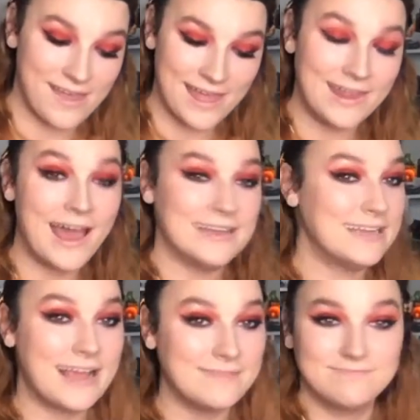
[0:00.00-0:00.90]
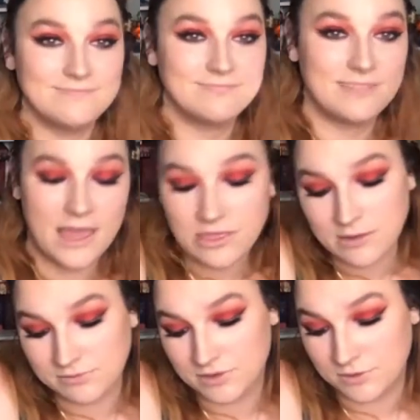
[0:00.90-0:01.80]
and I, I, I thought it
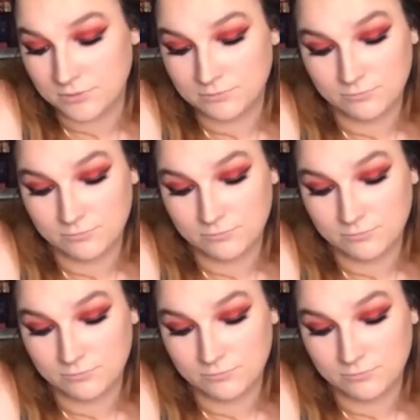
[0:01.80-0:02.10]
was cute.